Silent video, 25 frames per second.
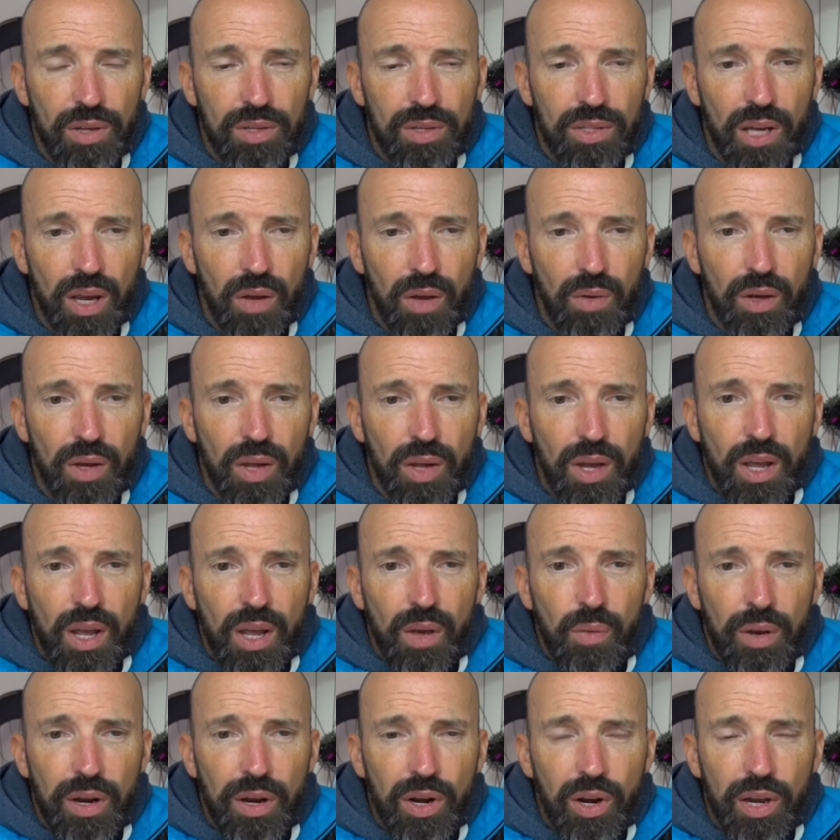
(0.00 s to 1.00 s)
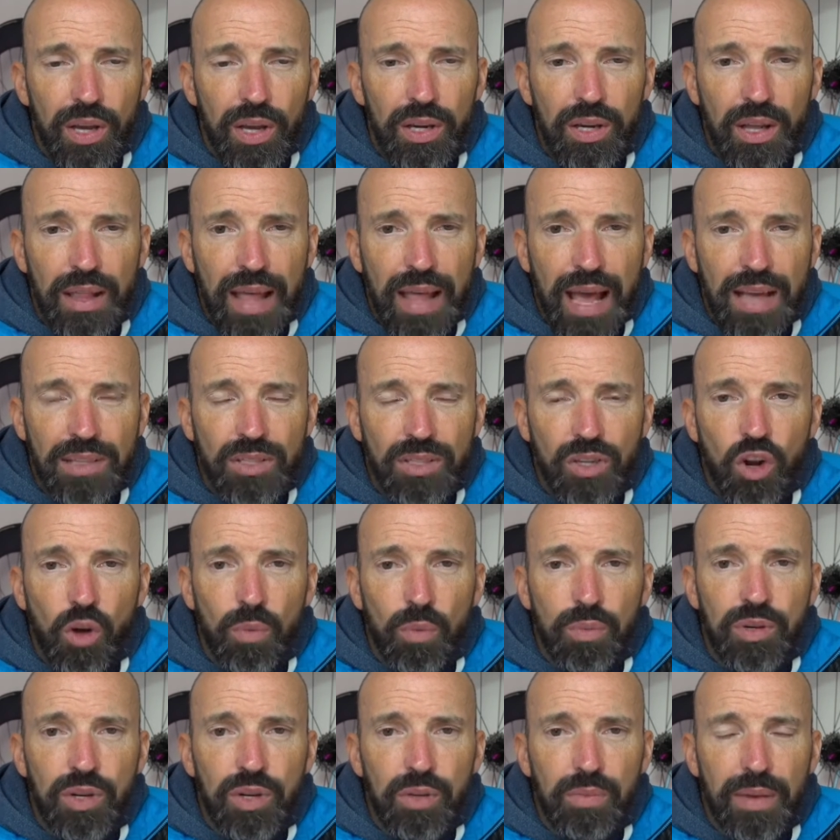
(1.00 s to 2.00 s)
So we're looking at that as an option,